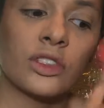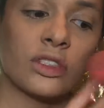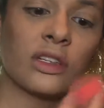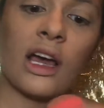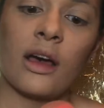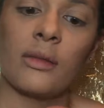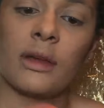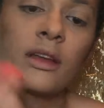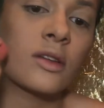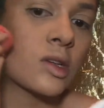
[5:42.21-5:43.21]
So now I'm
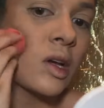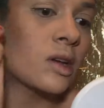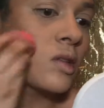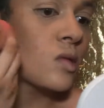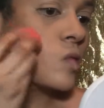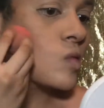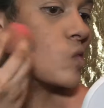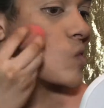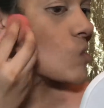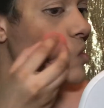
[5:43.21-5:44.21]
gonna just kind of
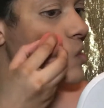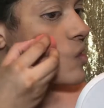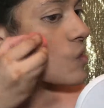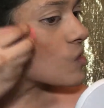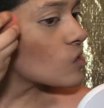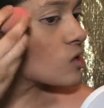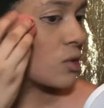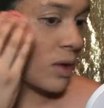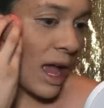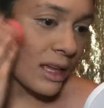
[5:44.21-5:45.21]

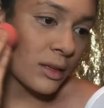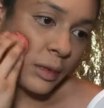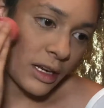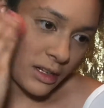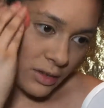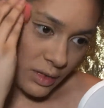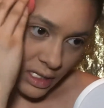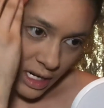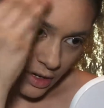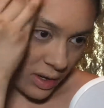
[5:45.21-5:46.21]
drag the blender,
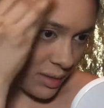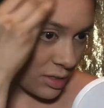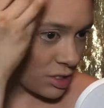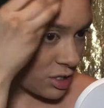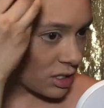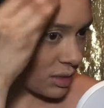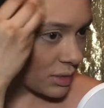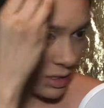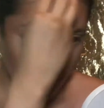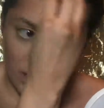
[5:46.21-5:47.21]
which I know I shouldn't
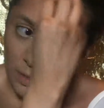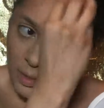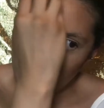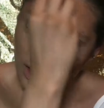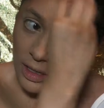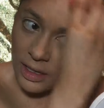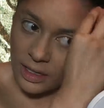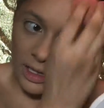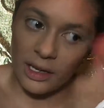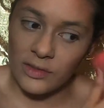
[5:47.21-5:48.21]
be doing, but I
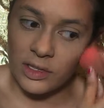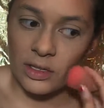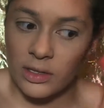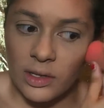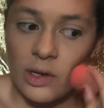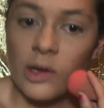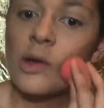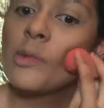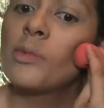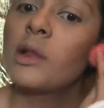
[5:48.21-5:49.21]
kind of have to
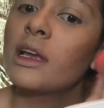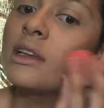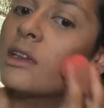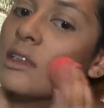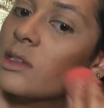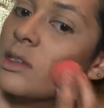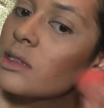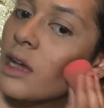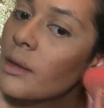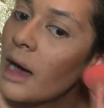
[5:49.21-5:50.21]
blend it
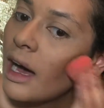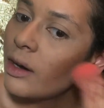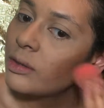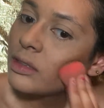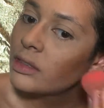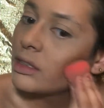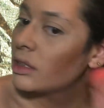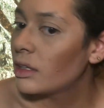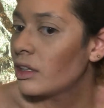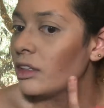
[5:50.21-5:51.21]
somehow.
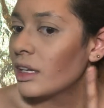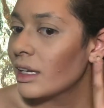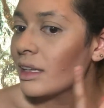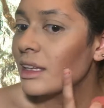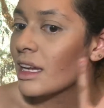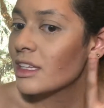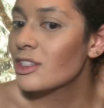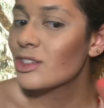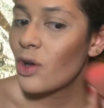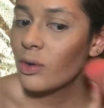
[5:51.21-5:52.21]
Look at that,
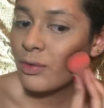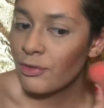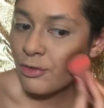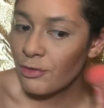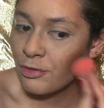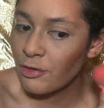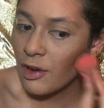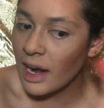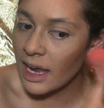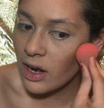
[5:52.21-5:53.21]
so
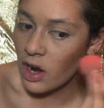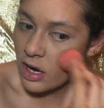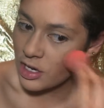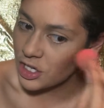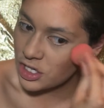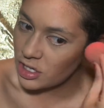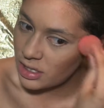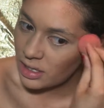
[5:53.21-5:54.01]
freaking harsh.